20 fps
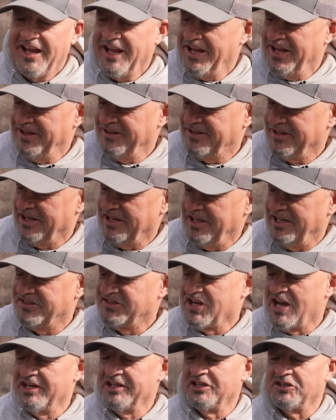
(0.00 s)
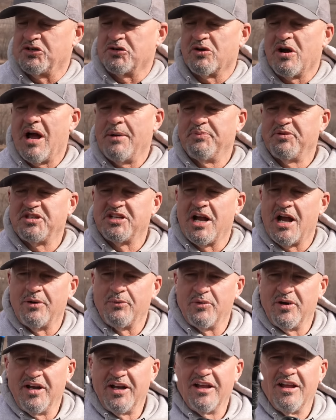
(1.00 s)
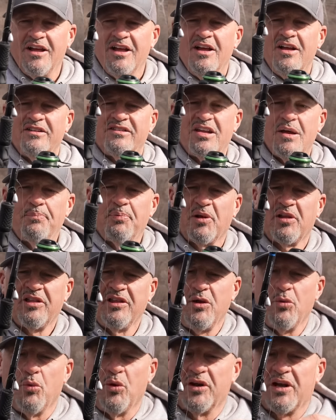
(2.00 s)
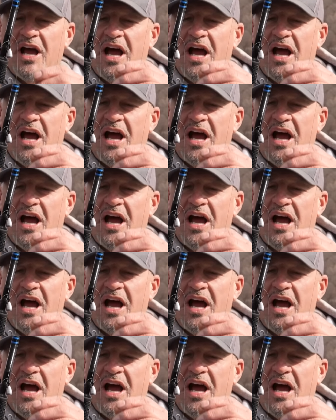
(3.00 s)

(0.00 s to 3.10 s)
and uh, it's on a drop shot rig. Typically, what